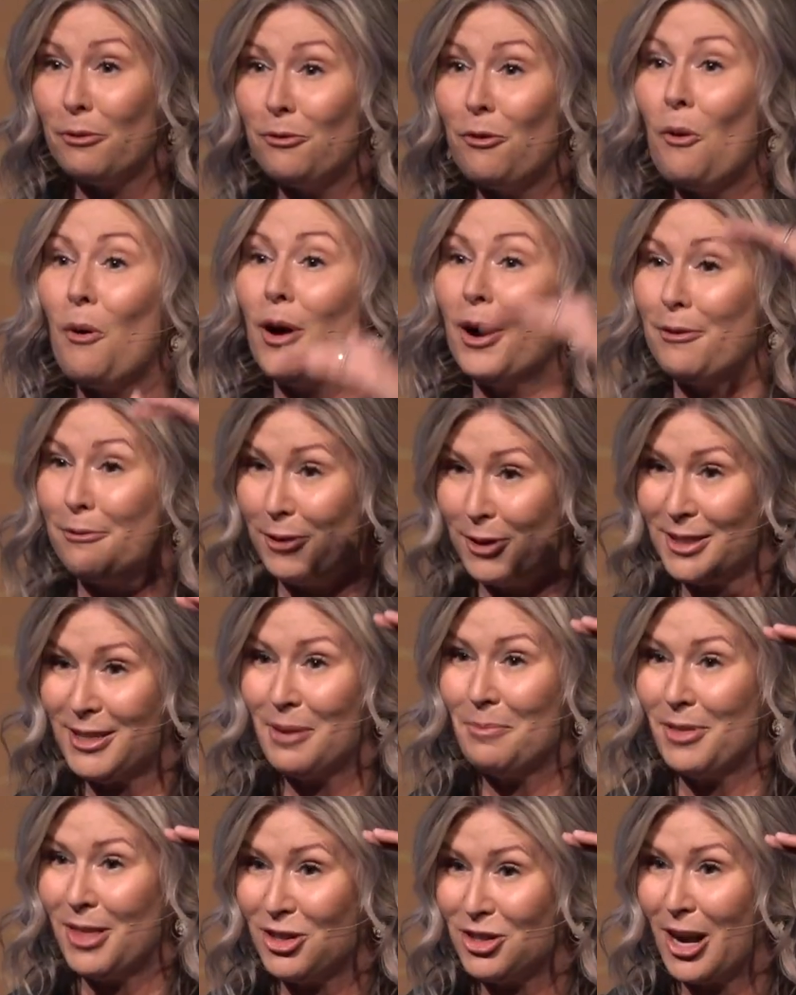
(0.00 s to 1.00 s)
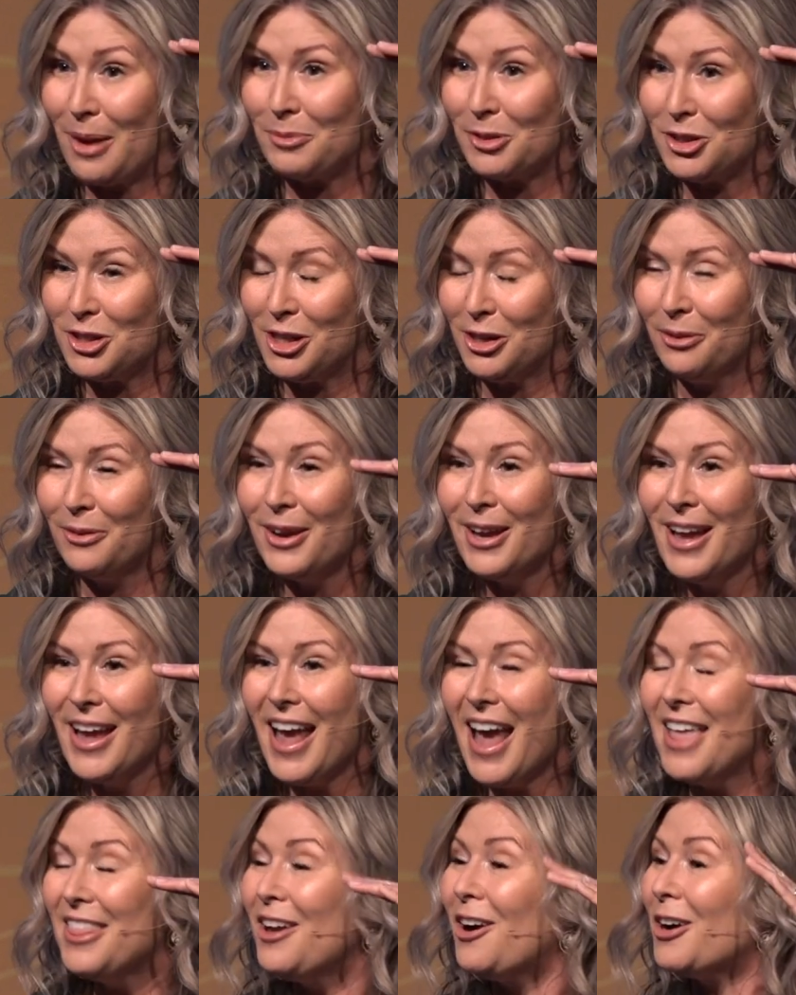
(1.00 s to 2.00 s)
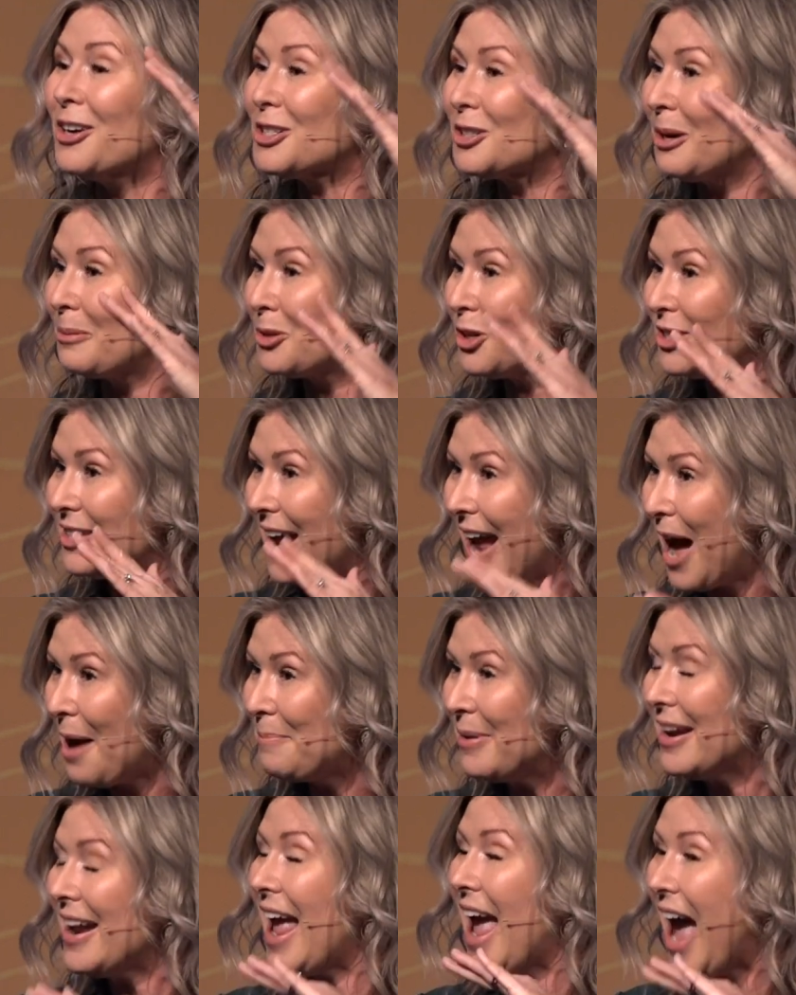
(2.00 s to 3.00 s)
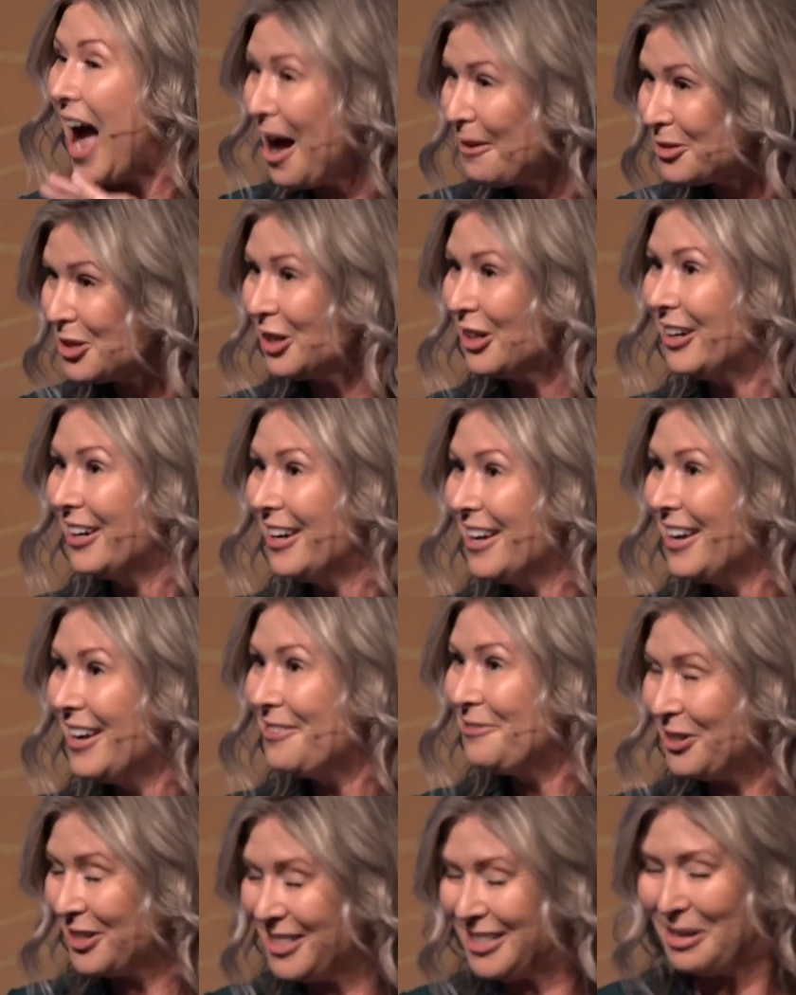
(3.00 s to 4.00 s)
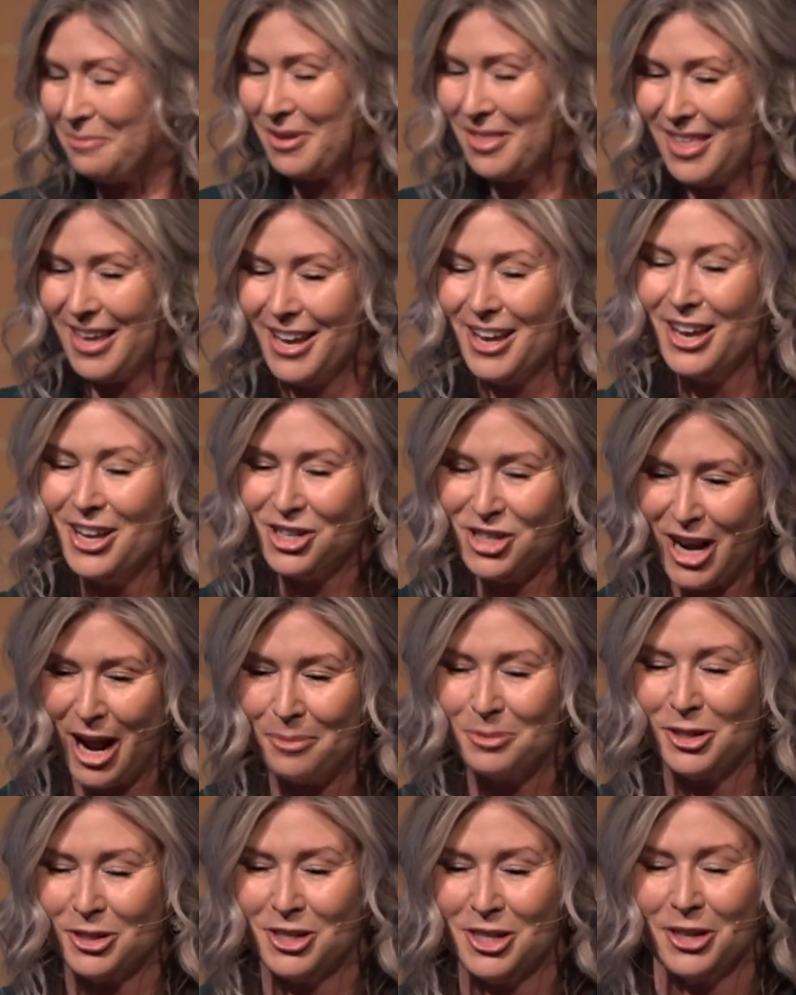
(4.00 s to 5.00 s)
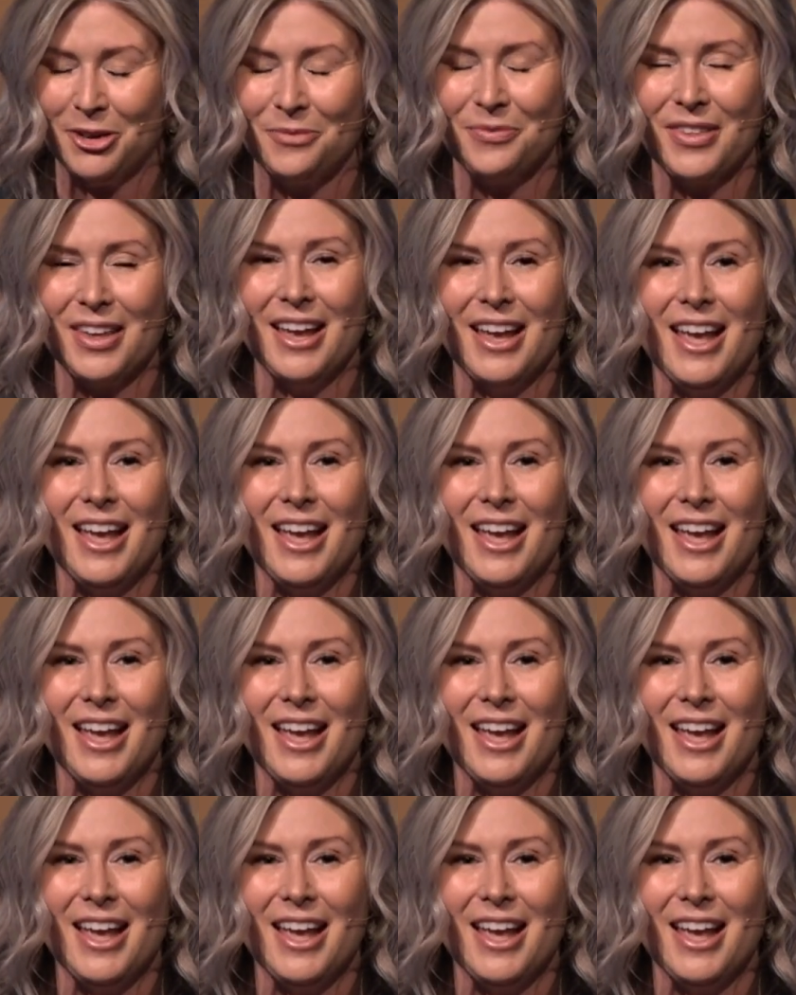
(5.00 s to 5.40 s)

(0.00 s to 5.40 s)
before 1 Timothy chapter 2, and there are scriptures that happen after 1 Timothy chapter 2.